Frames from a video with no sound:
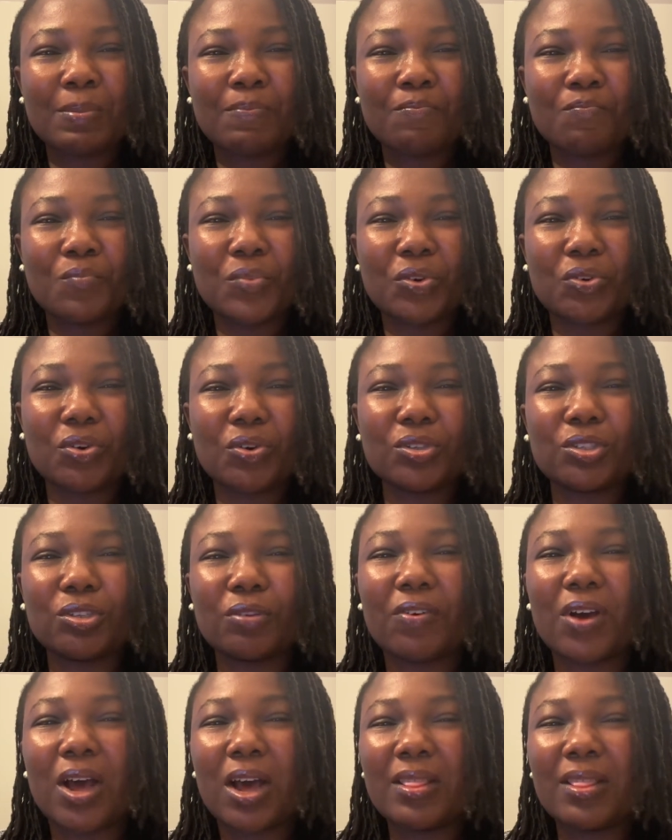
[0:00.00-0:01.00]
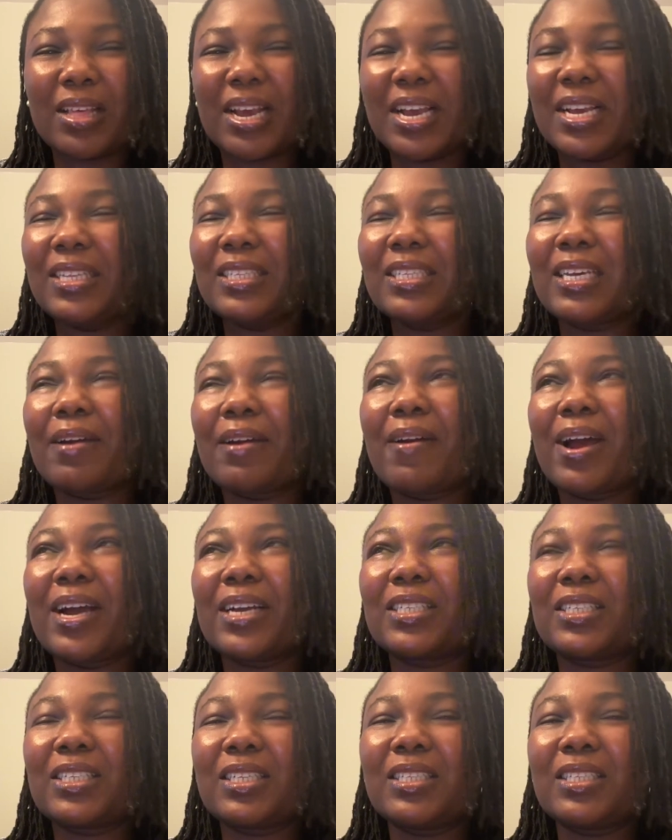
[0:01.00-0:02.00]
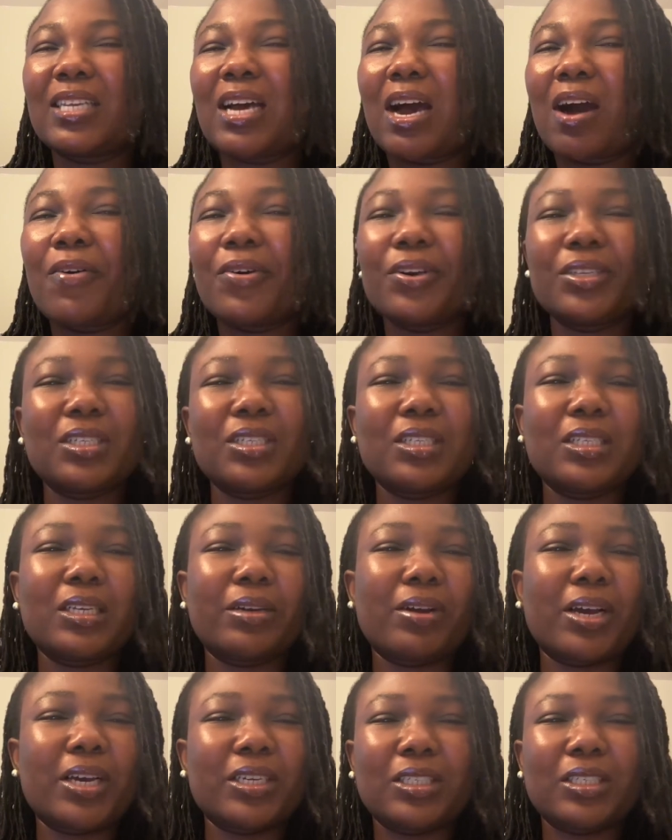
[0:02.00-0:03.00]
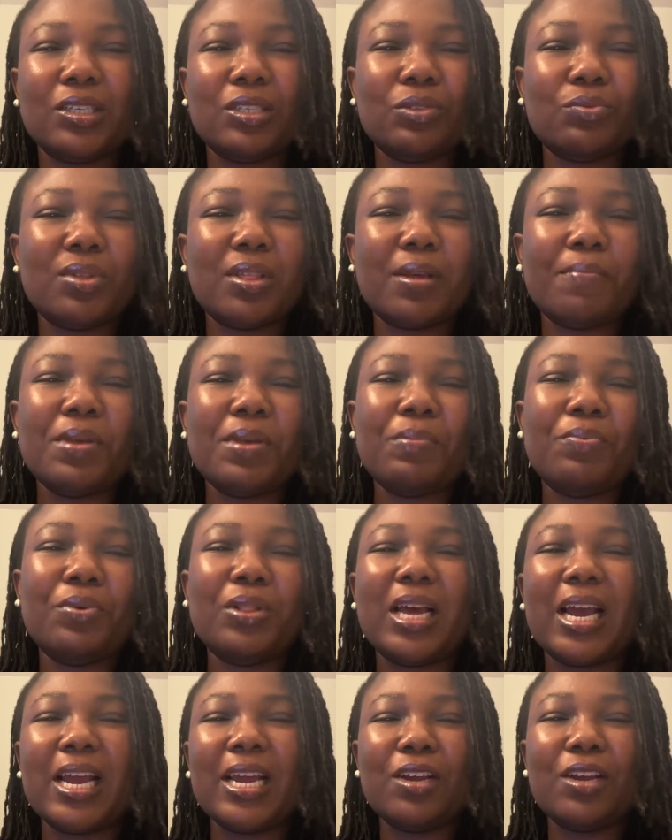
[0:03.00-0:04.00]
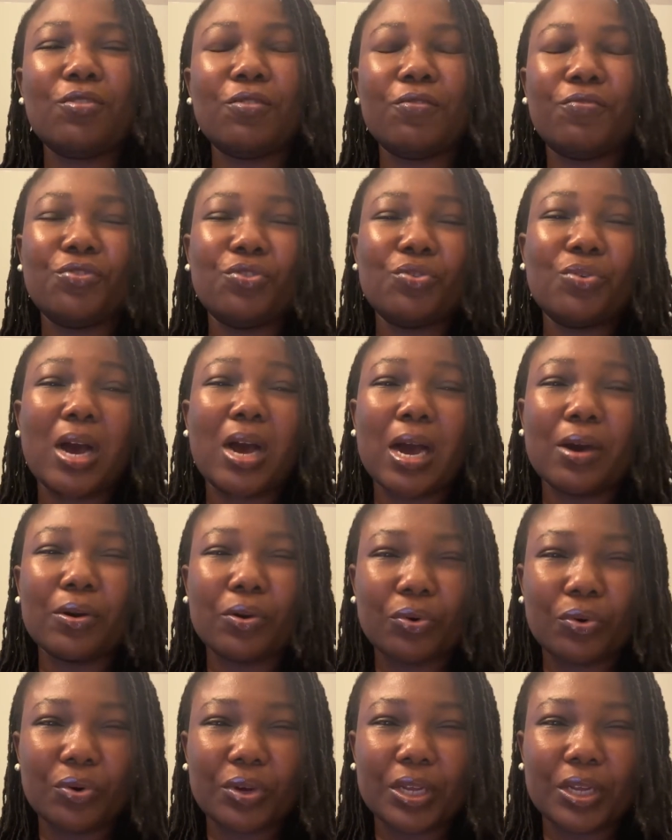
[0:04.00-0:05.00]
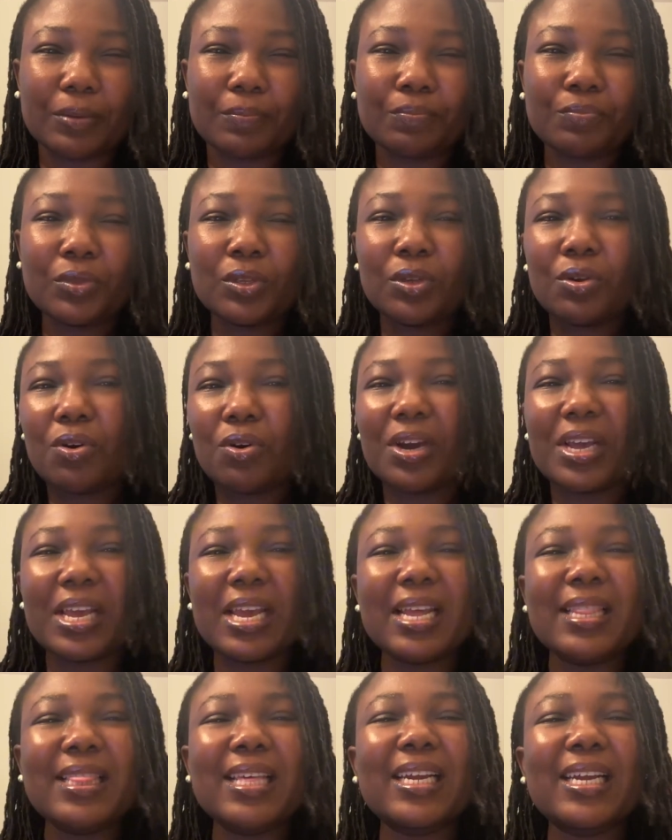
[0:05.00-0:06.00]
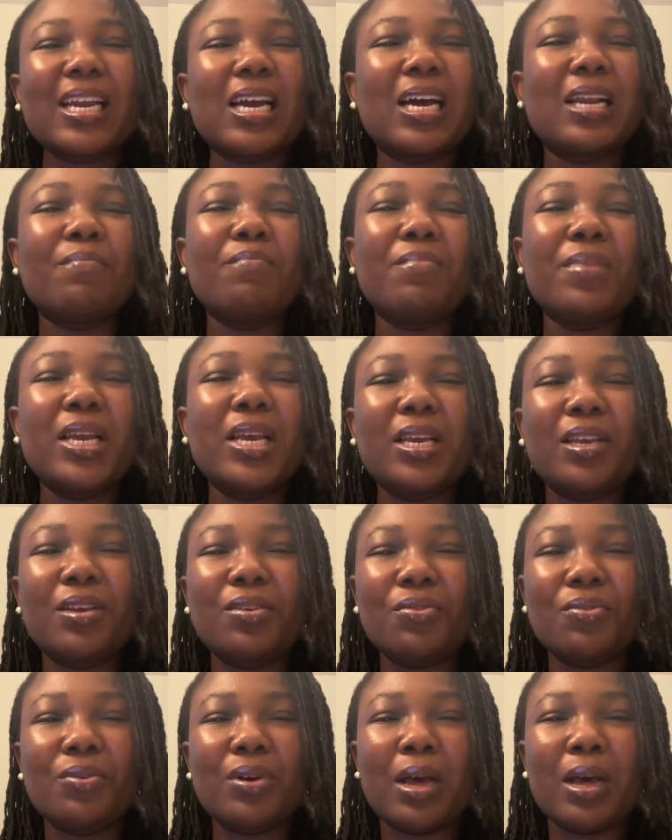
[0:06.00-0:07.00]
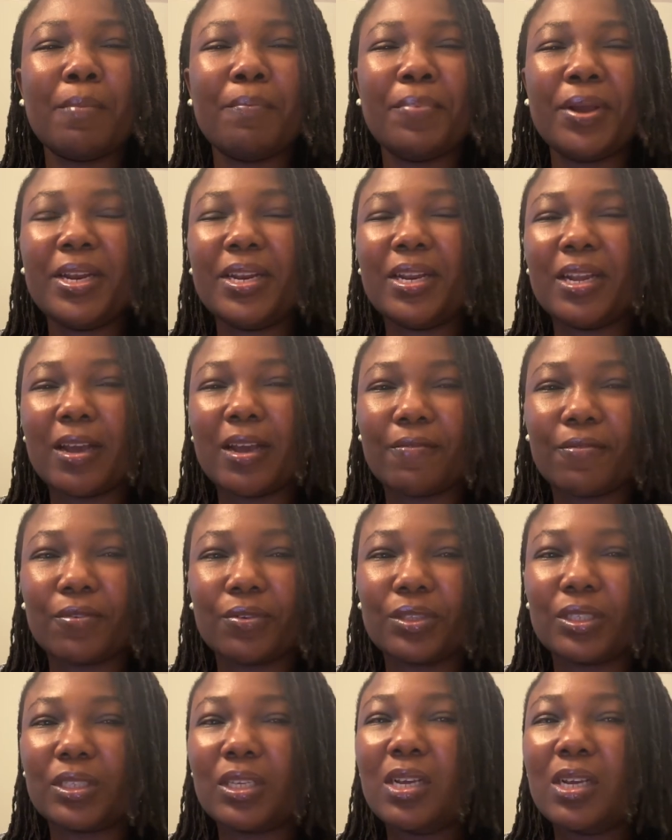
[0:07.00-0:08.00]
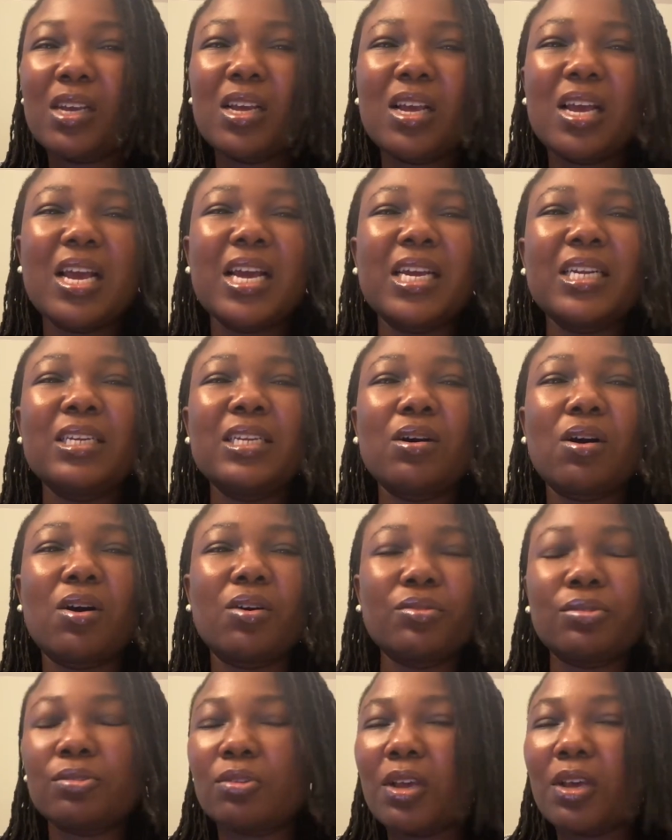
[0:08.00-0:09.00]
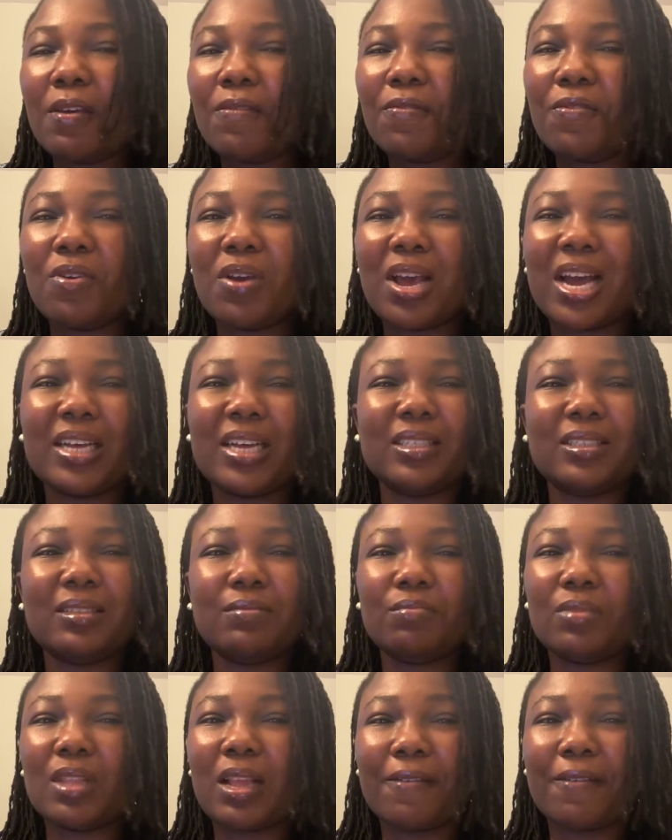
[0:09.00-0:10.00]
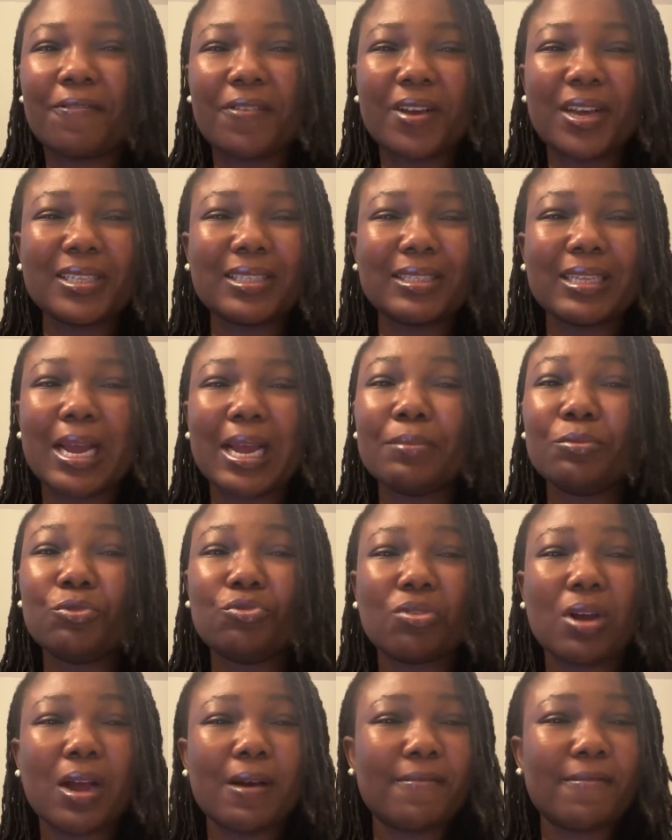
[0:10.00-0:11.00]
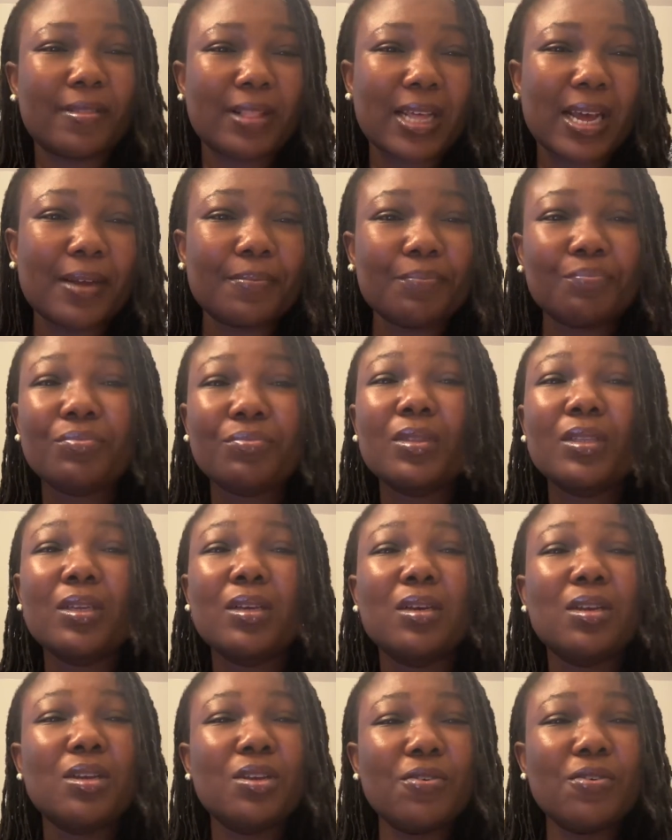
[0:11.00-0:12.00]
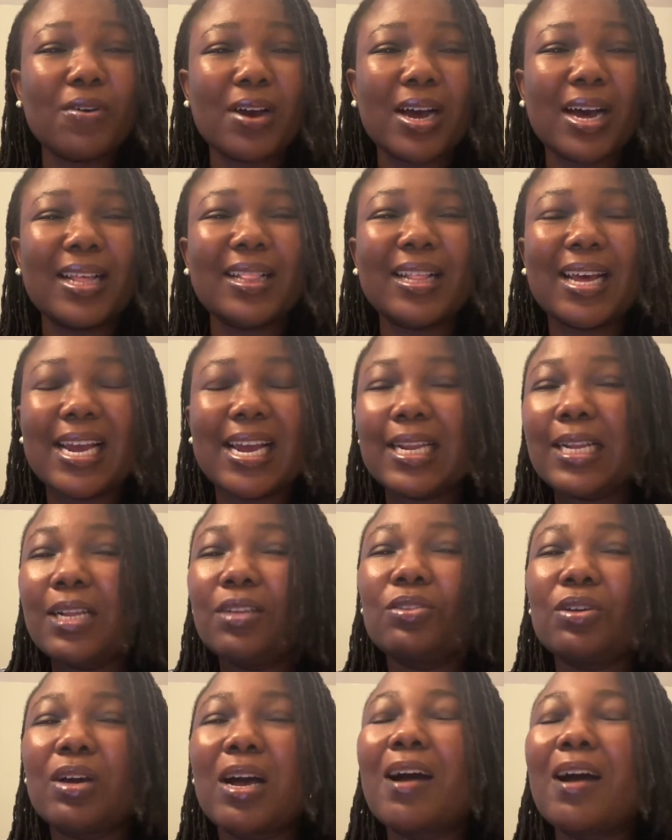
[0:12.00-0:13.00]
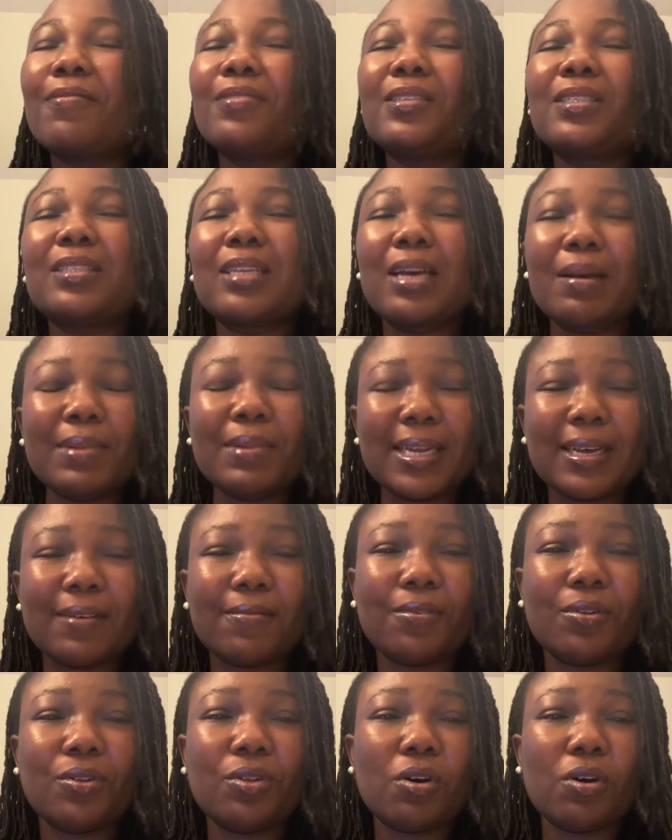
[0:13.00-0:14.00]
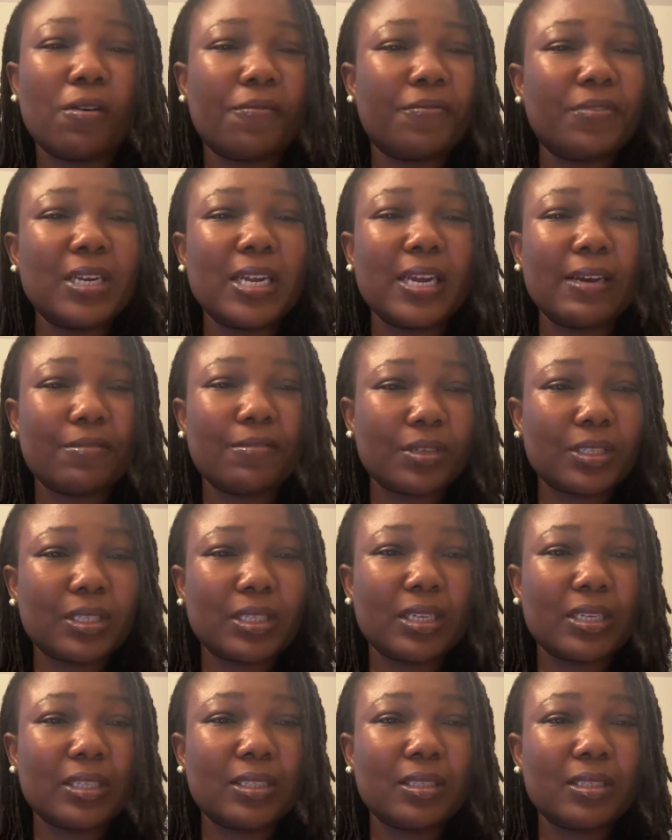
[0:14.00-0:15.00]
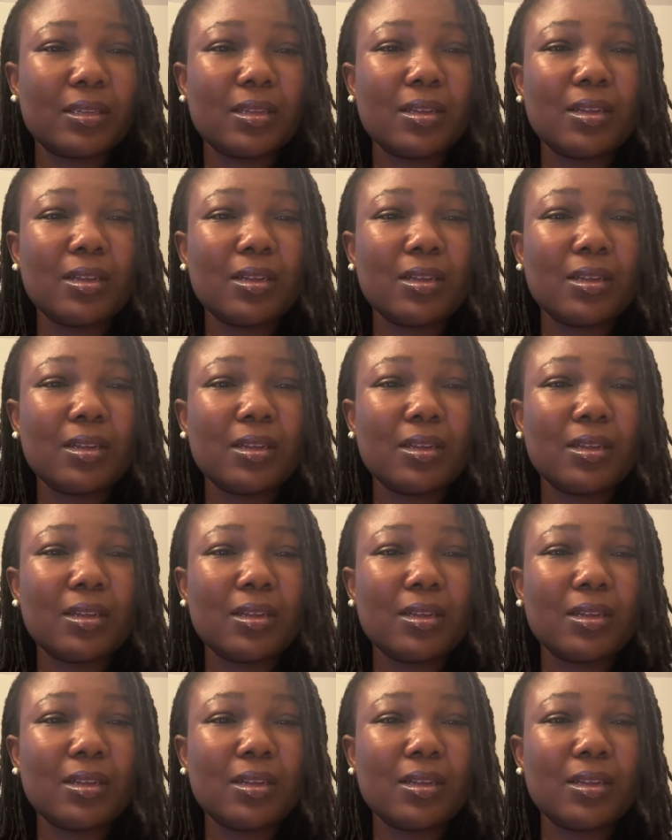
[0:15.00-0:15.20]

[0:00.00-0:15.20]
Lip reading: because of the interactions, how his interactions with the people ahead of you are going. Okay, that can make you a bit nervous. And also, if you are a first-time traveler, you are likely to have some level of nervousness,